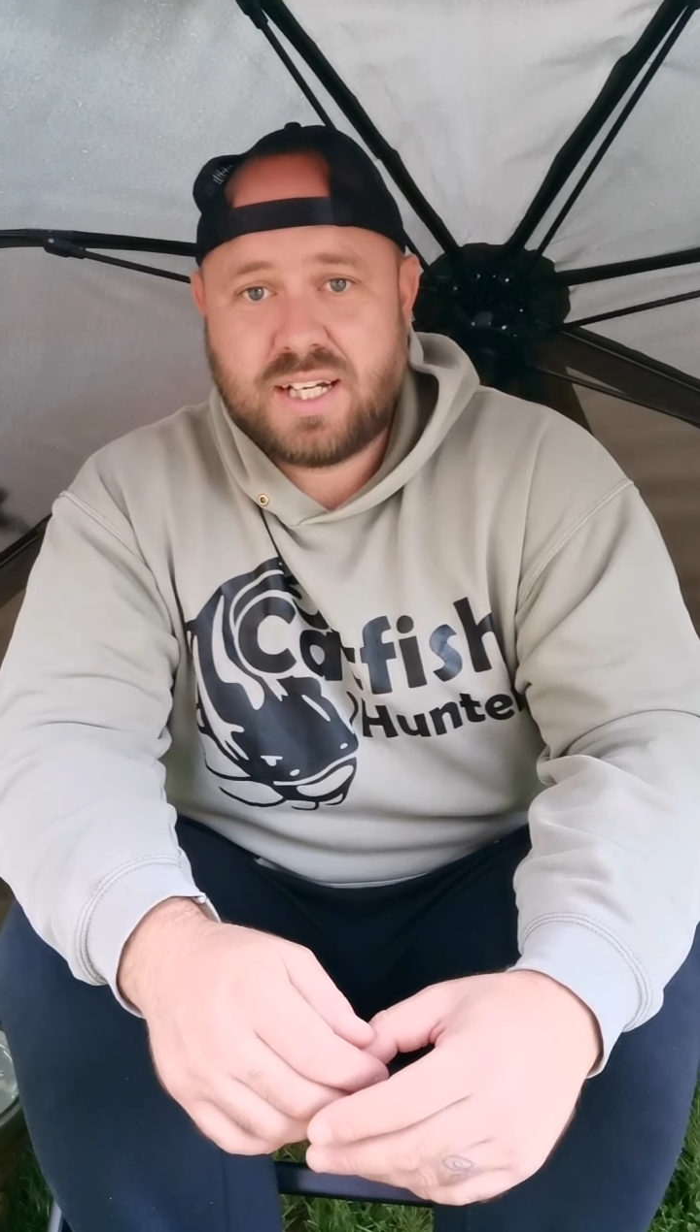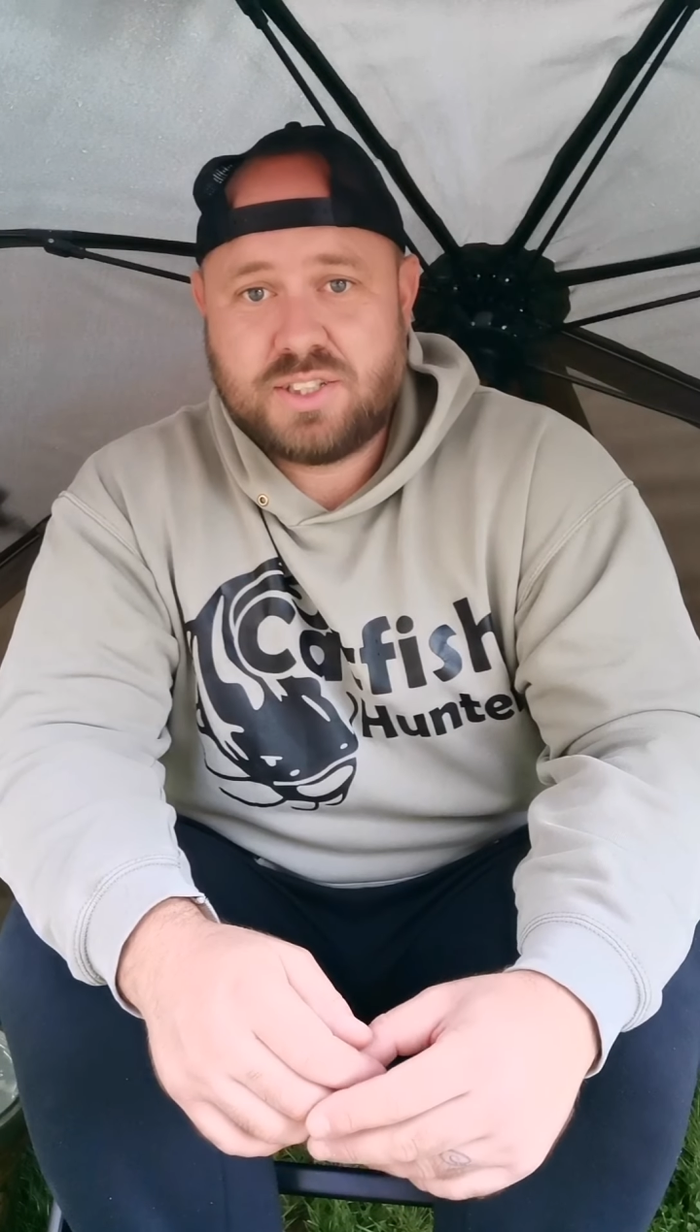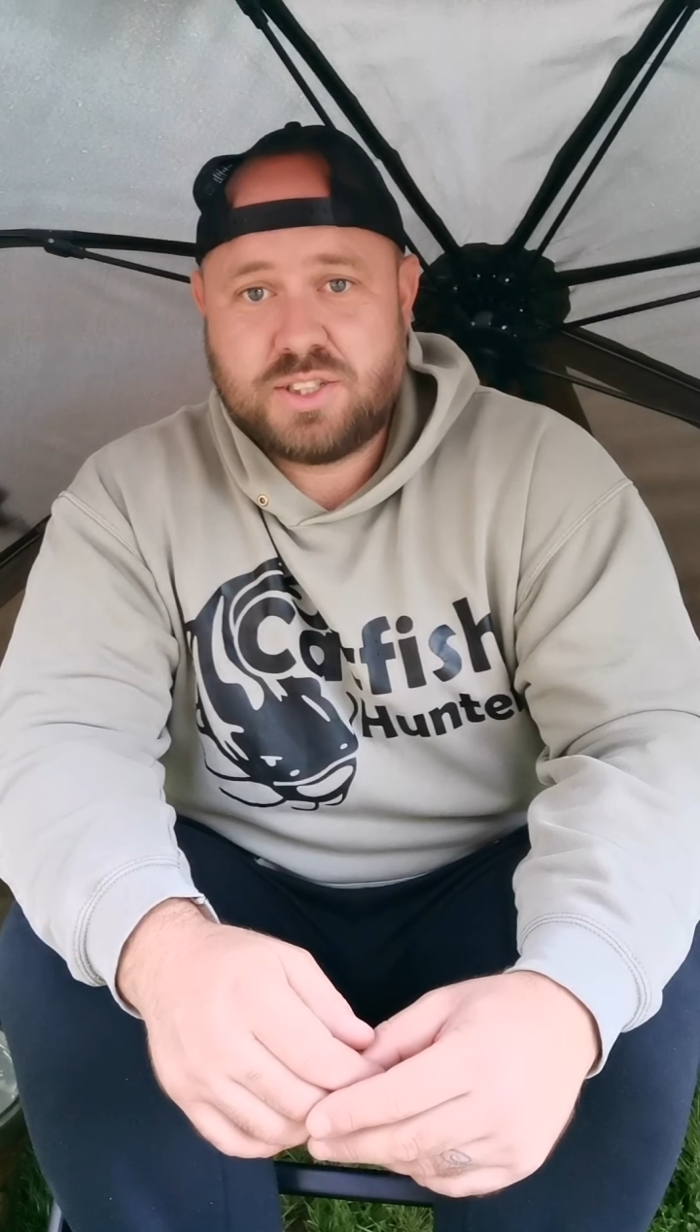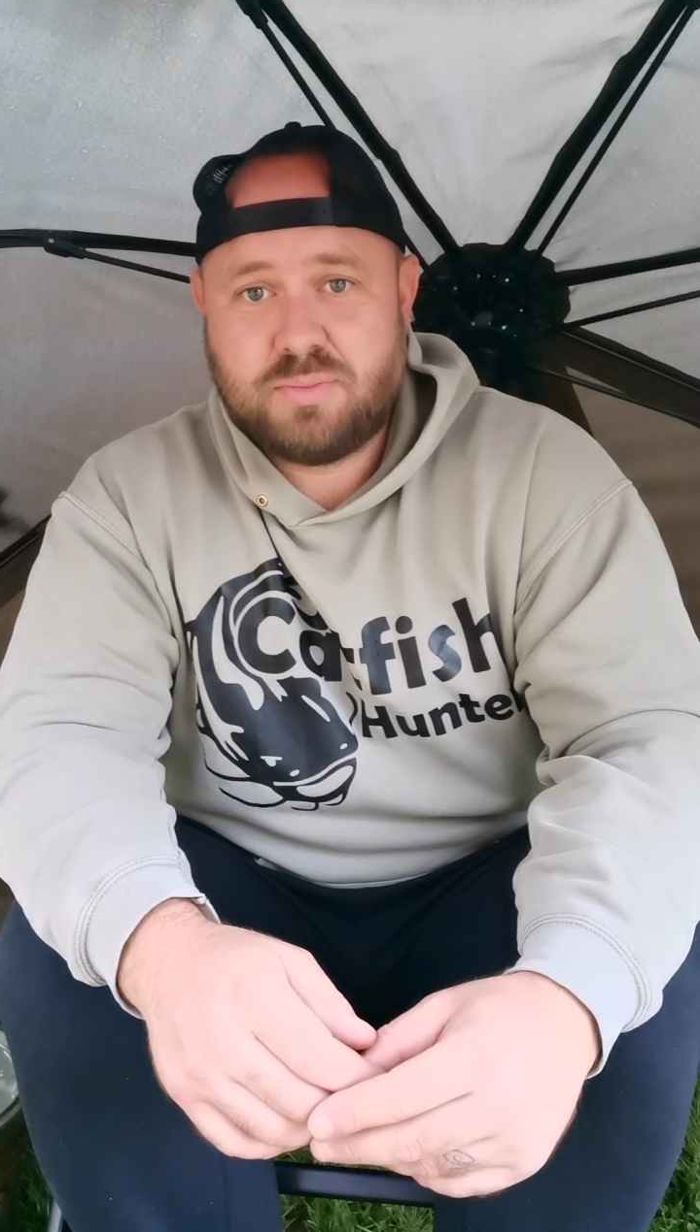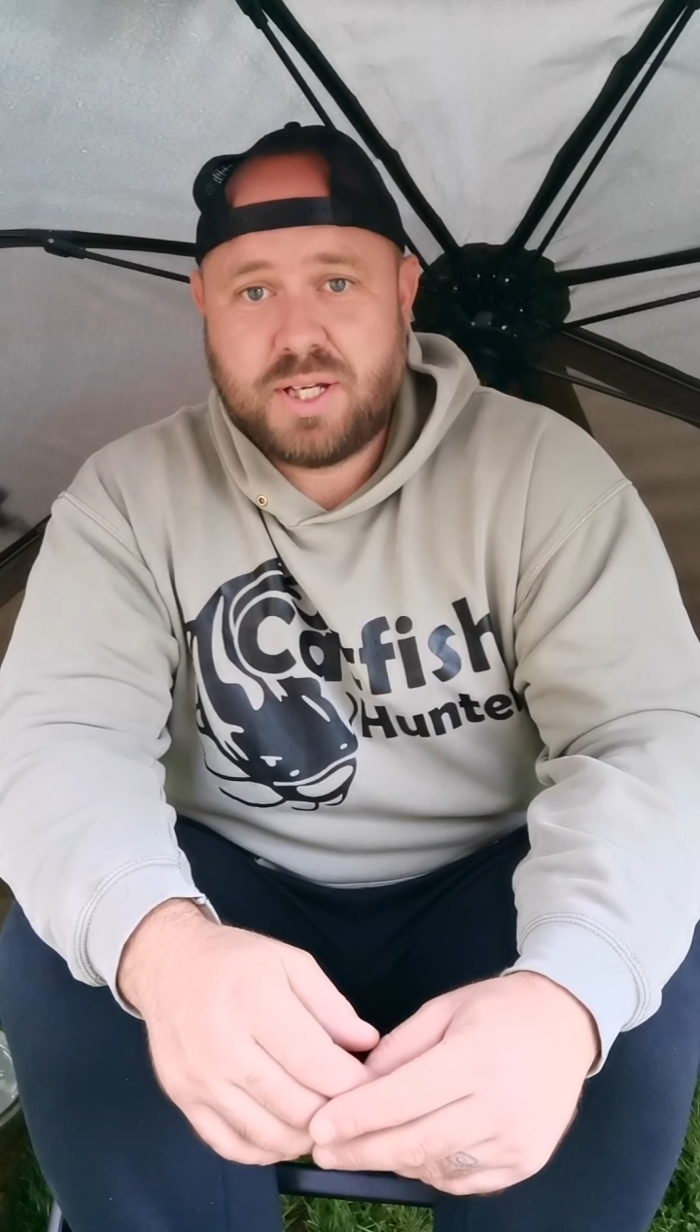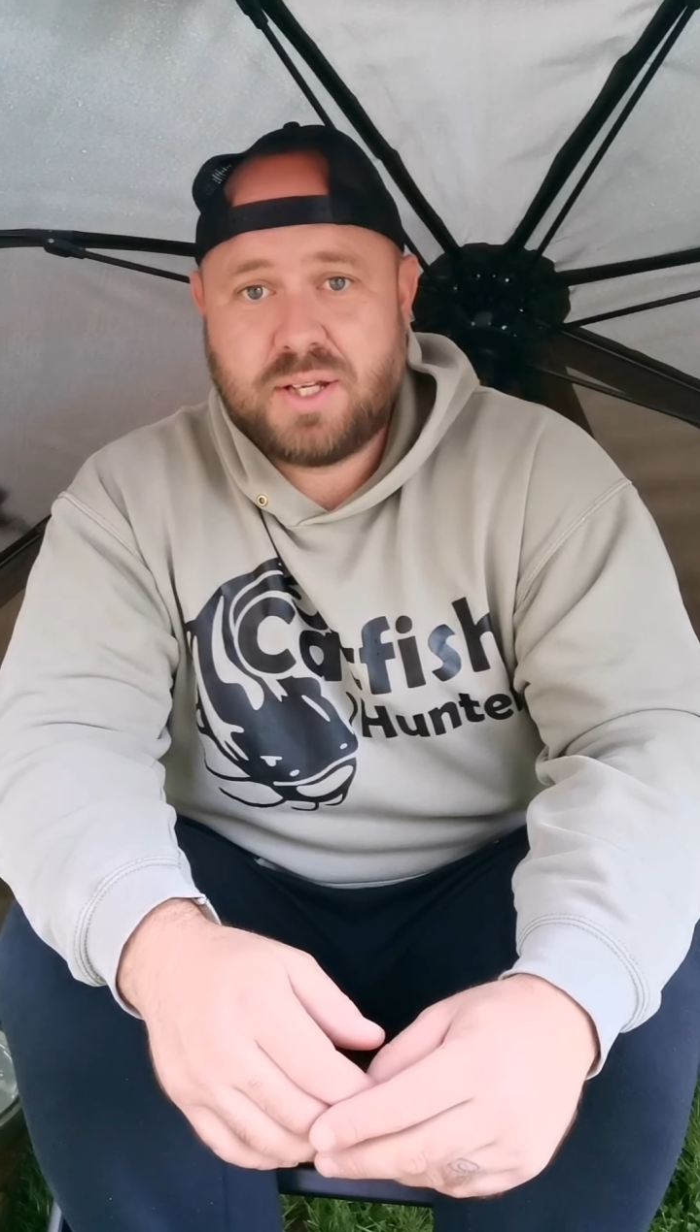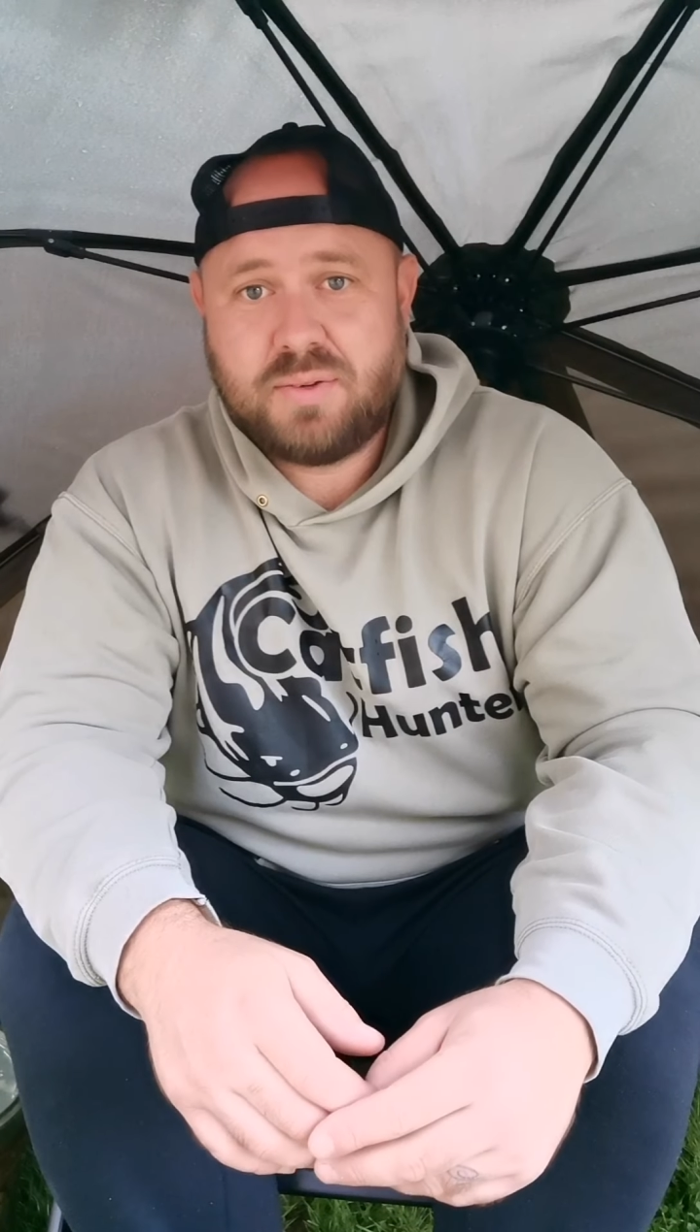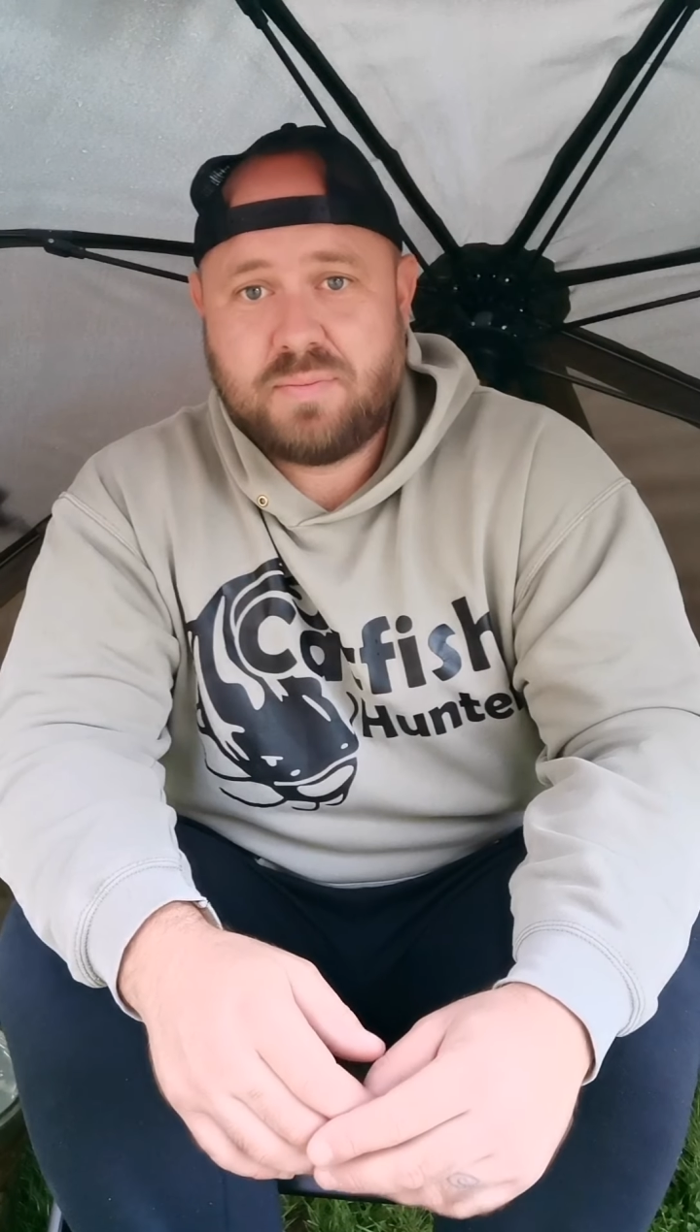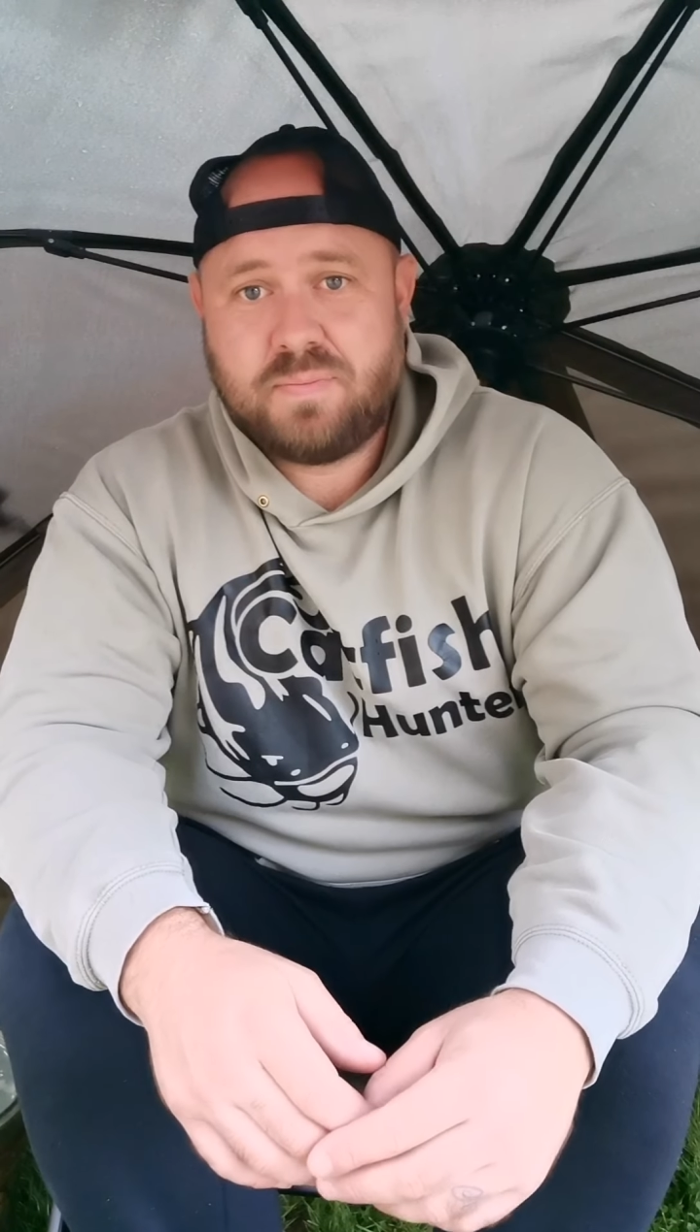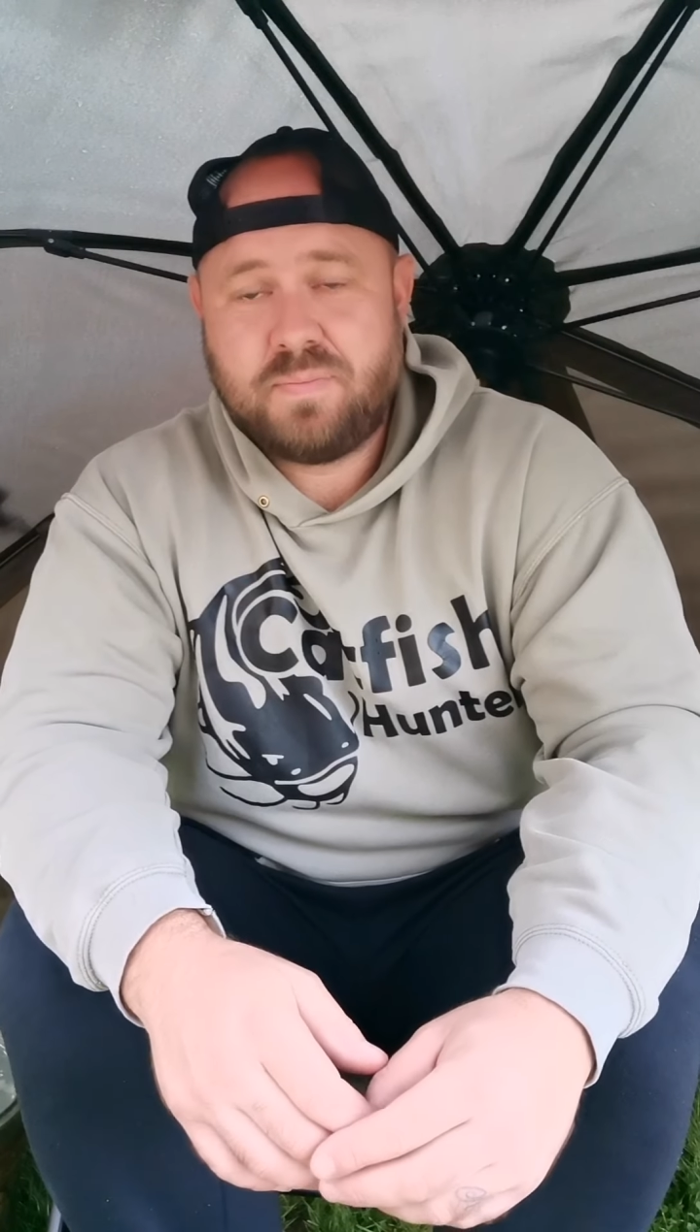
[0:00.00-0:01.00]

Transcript: luncheon meat.